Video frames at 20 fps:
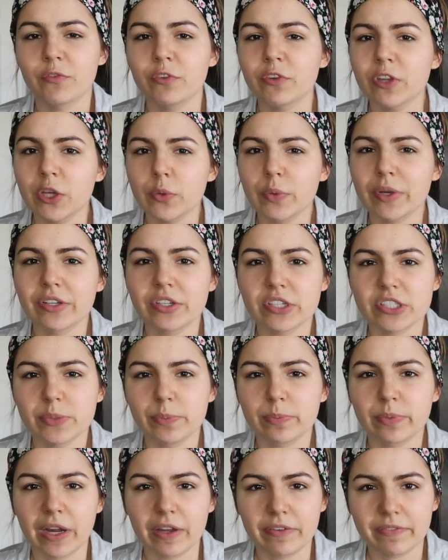Really quick, just a
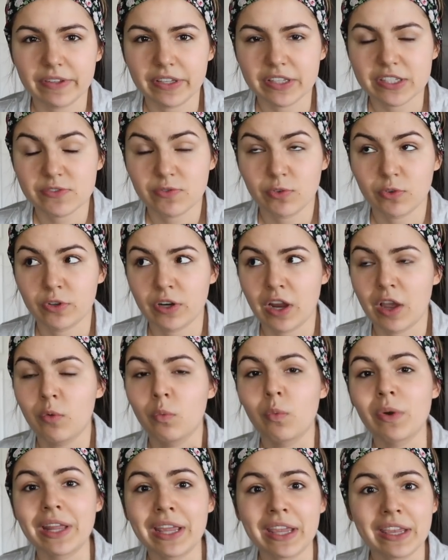preface for a
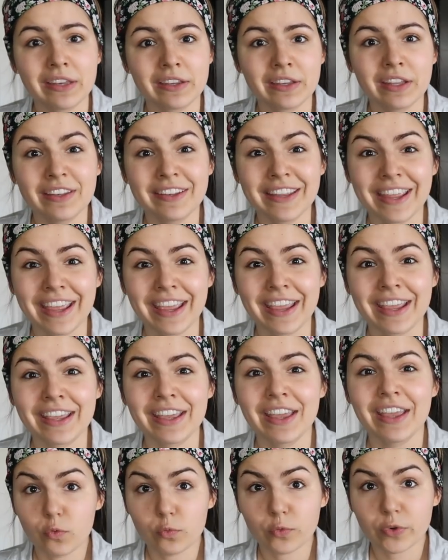what I eat in a
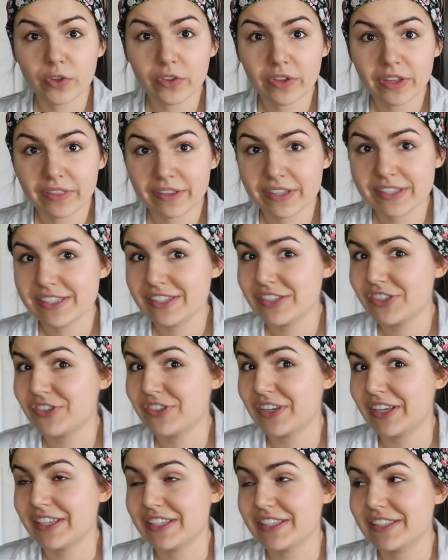day. Really, this is
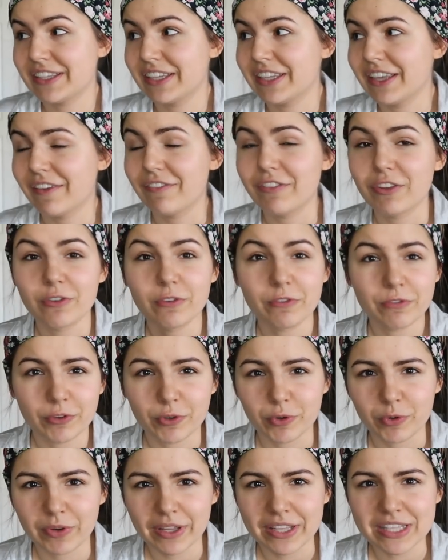just to give you
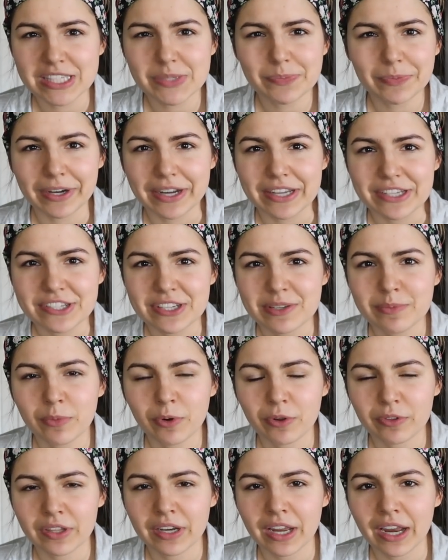food inspiration
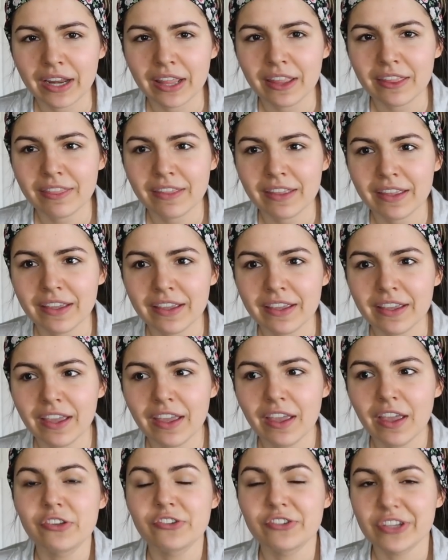more than anything.
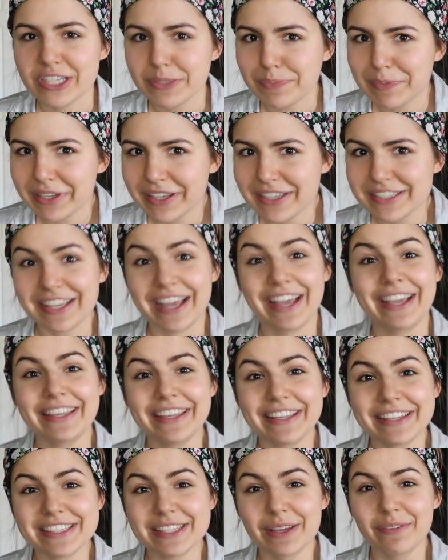Just because I
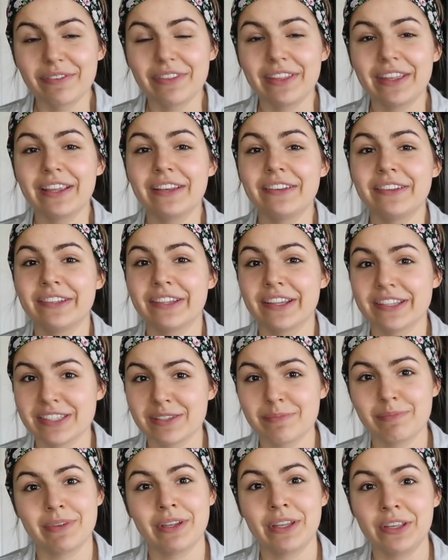eat something
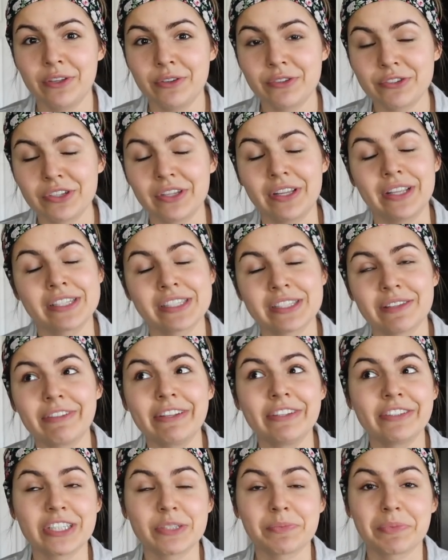doesn't mean you should eat
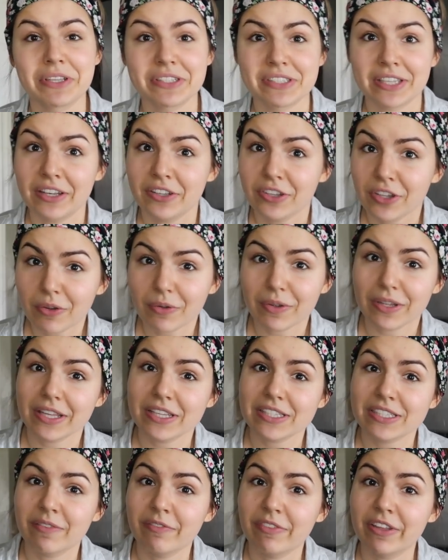something. Just because I don't
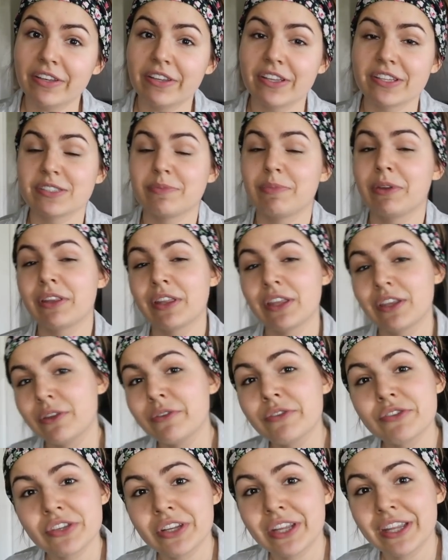eat something doesn't mean that
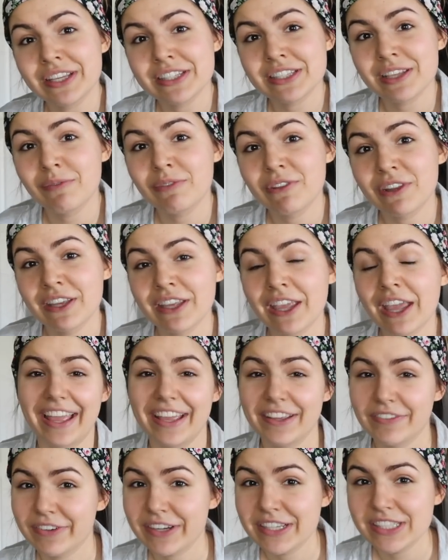you should eat something.
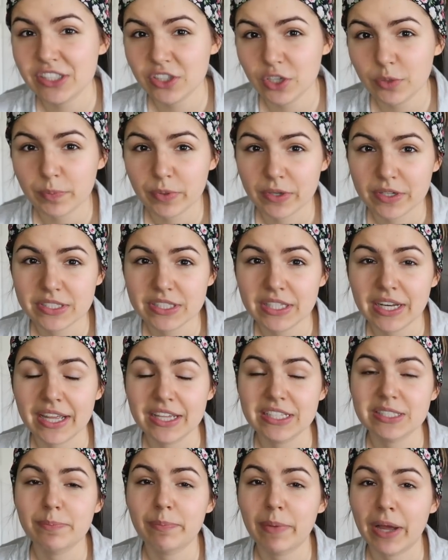Every single person
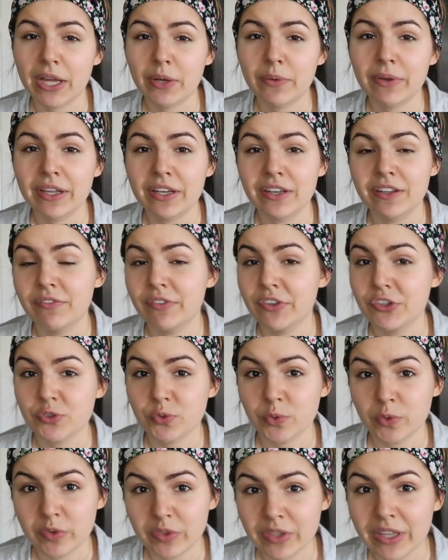has
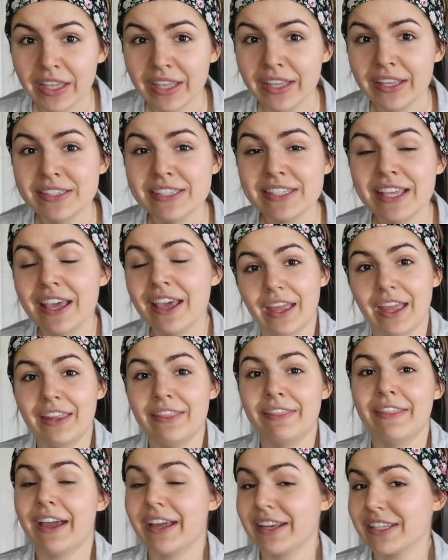bio-individual needs,
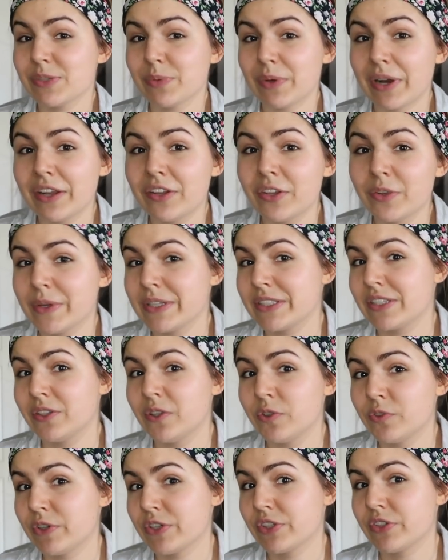and that's what I do as a
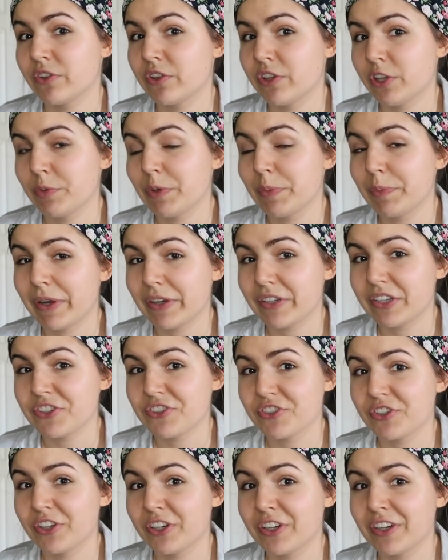nutritional therapy
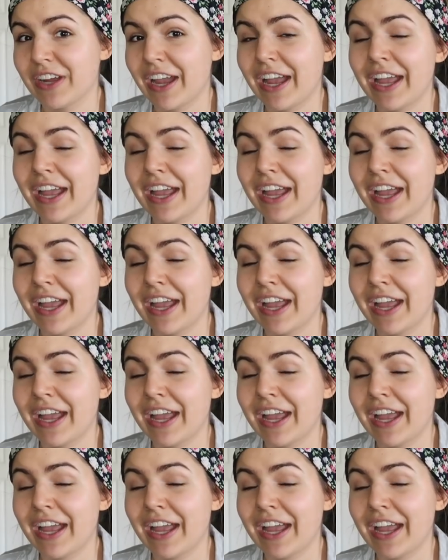practitioner.